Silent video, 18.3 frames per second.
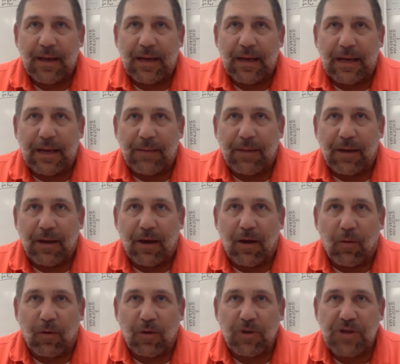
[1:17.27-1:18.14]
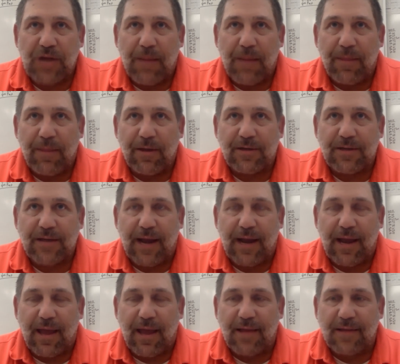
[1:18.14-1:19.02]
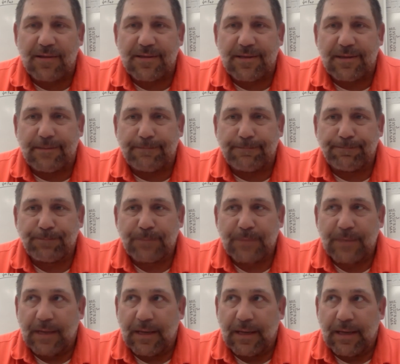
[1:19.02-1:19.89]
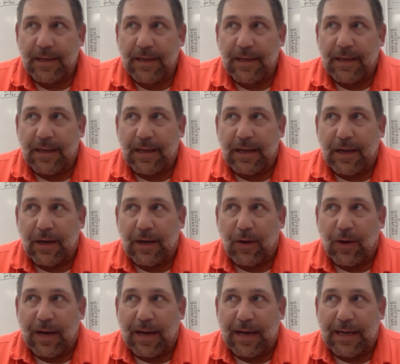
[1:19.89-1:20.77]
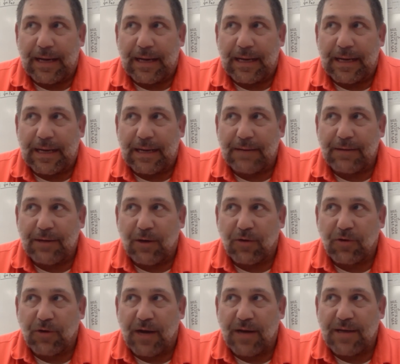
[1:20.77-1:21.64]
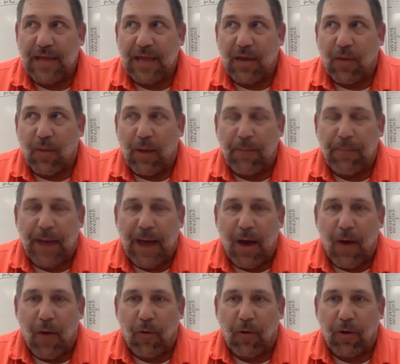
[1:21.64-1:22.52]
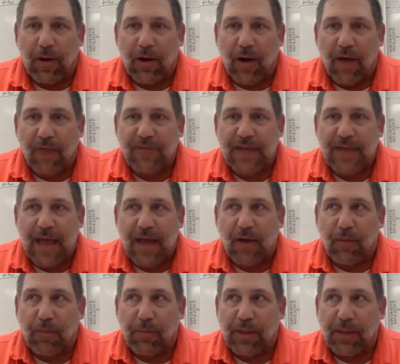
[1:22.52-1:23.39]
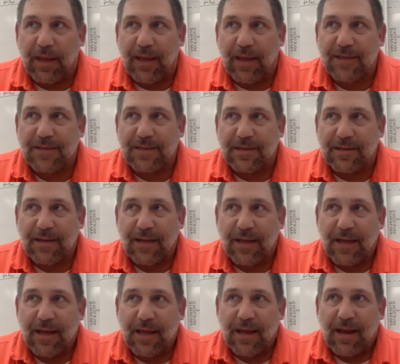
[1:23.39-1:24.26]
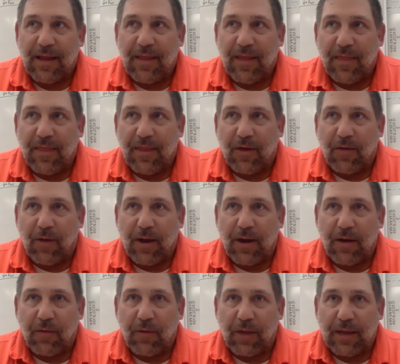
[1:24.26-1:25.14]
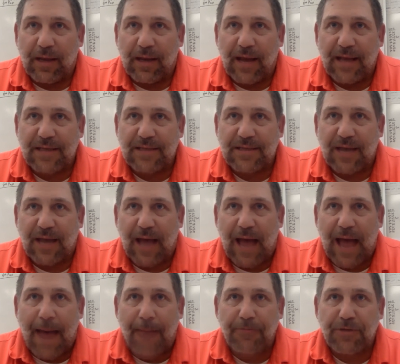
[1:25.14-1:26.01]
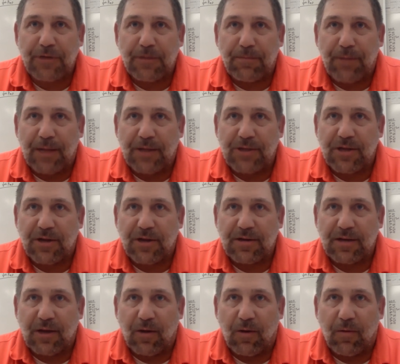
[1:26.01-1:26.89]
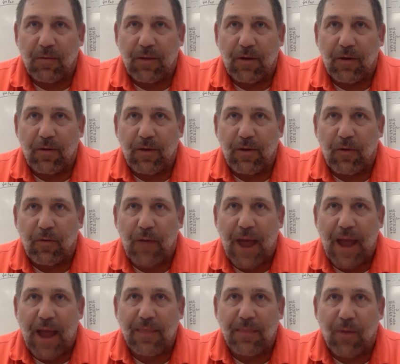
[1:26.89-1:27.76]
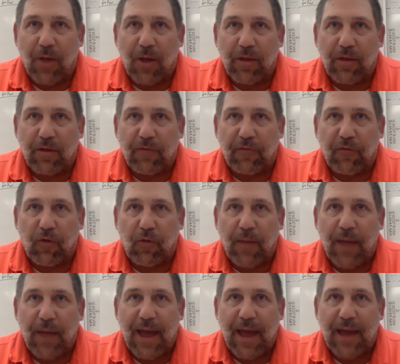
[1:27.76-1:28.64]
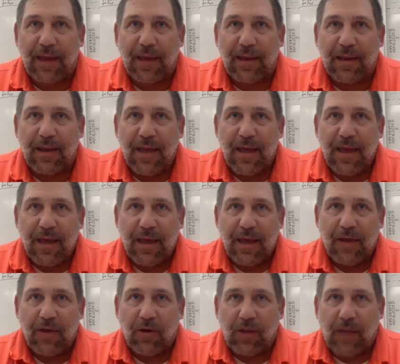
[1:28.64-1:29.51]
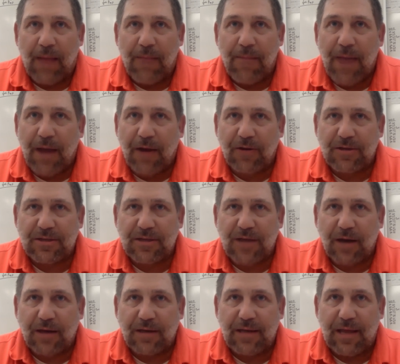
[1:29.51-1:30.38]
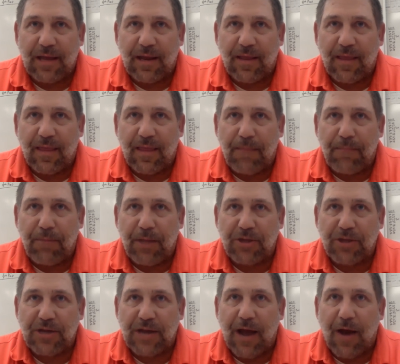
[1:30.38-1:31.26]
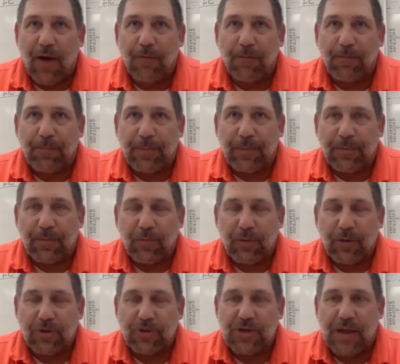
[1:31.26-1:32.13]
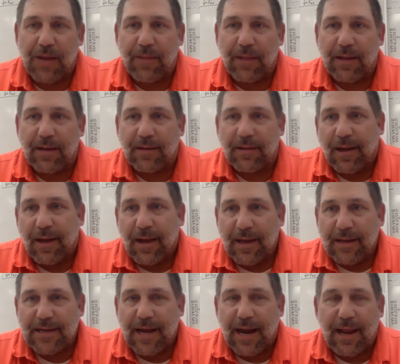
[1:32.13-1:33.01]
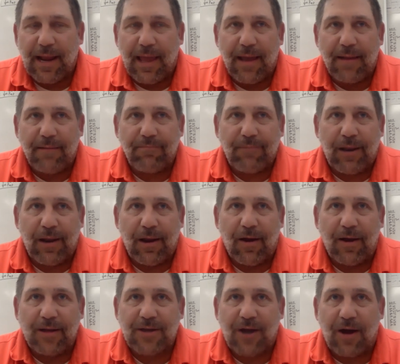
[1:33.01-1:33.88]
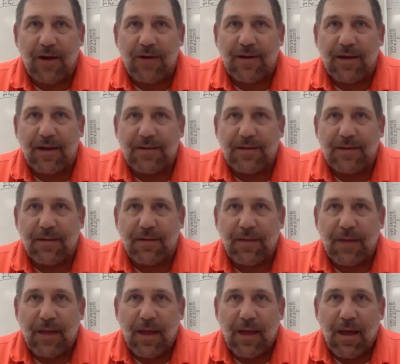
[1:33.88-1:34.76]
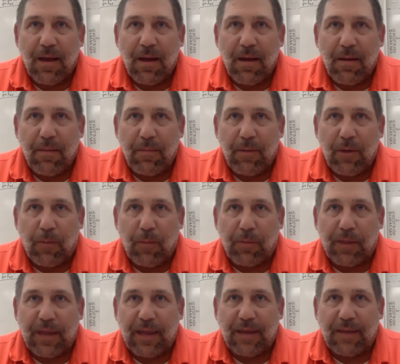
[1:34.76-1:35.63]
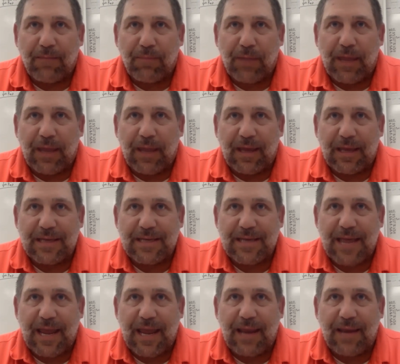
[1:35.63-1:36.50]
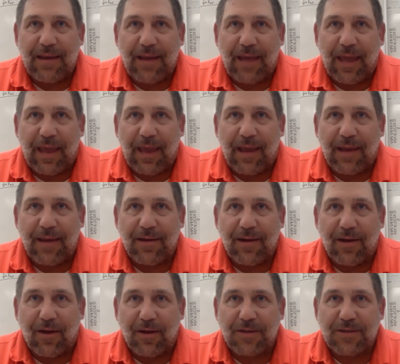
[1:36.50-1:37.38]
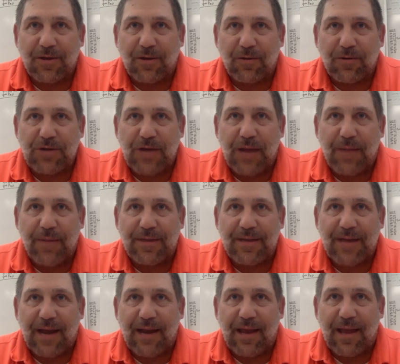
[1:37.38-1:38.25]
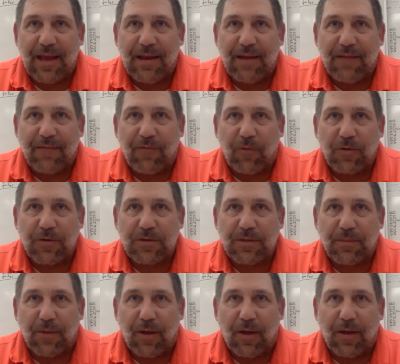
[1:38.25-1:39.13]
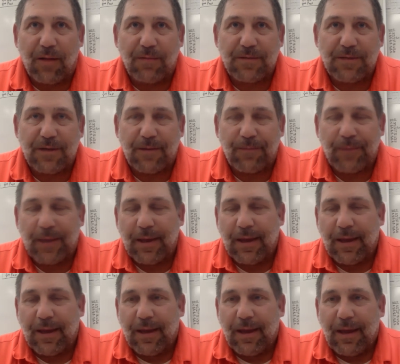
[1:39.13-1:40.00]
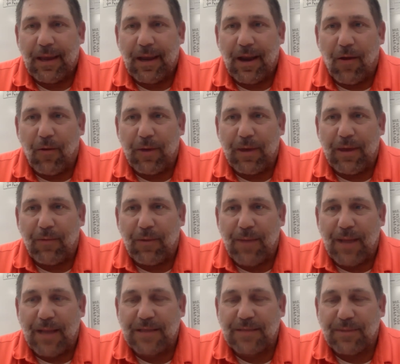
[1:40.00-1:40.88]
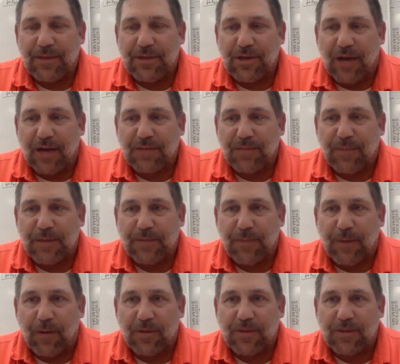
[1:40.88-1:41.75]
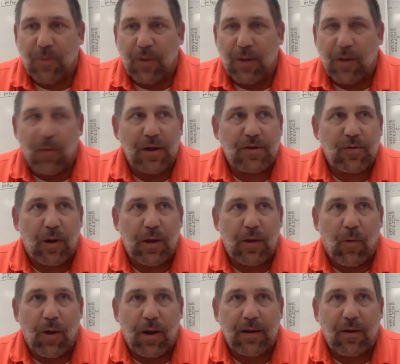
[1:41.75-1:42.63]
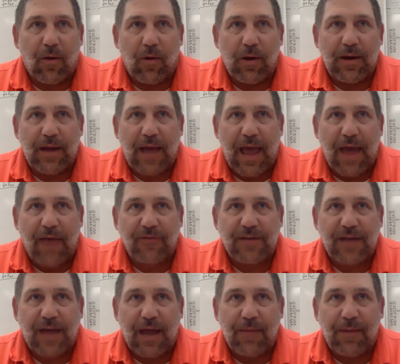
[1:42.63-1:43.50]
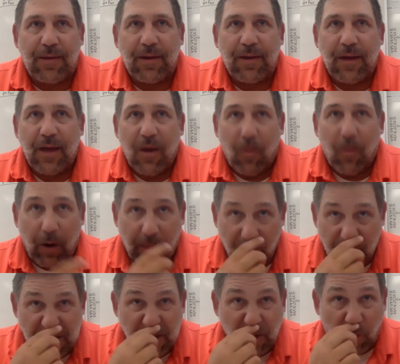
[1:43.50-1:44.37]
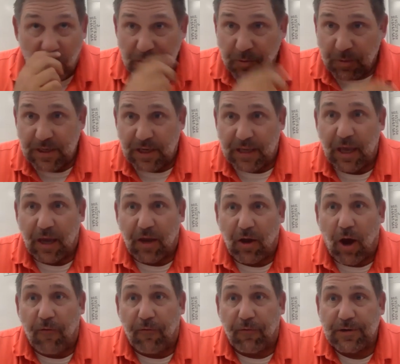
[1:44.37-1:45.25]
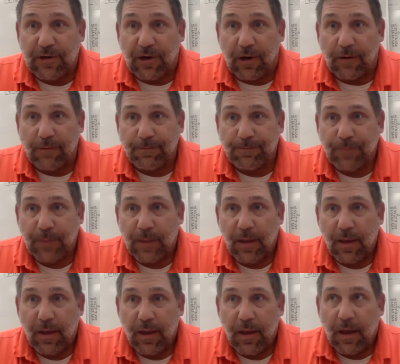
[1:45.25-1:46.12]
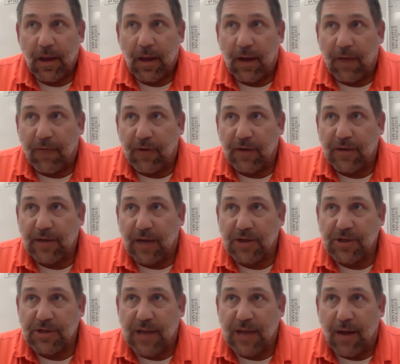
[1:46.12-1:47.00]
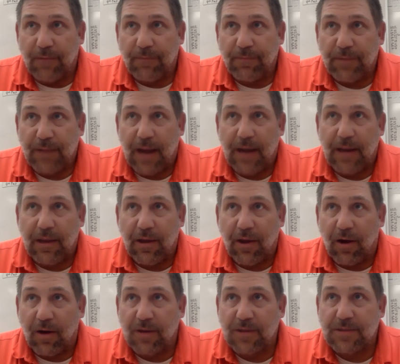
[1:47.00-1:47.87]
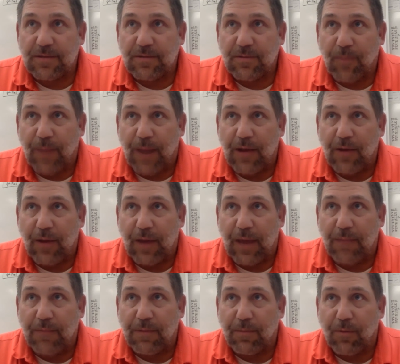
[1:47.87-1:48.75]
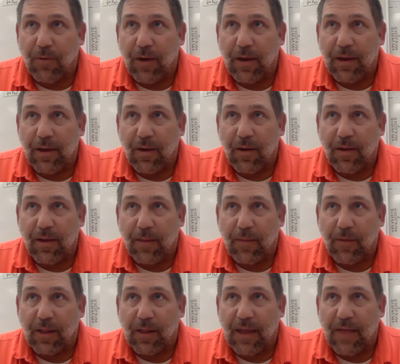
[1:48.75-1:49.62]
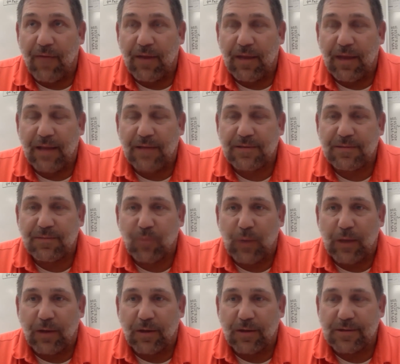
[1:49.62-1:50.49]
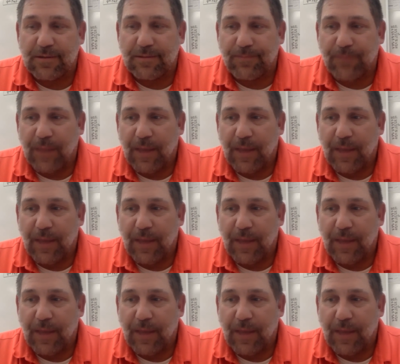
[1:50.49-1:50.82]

Um, you know, we're jamming their tight ends, and you know, uh, uh, you know, trying to take away power and off tackle plays, and and then they're running a really nice uh, option pitch. There's you know they're they're riding the ball to their fullback and getting your linebacker sucked in and then they pitch it out and you're jamming the tight end. You know, it's hard to, to you know, play, play contain and uh, also jam a tight end and force the ball. So, you know, we, we made some adjustments, but it was 21 21 going into halftime. And one of those scores was a kickoff return uh, for a touchdown, 90 yards by a New Hampton boy, you know, number 11. He had some wheels.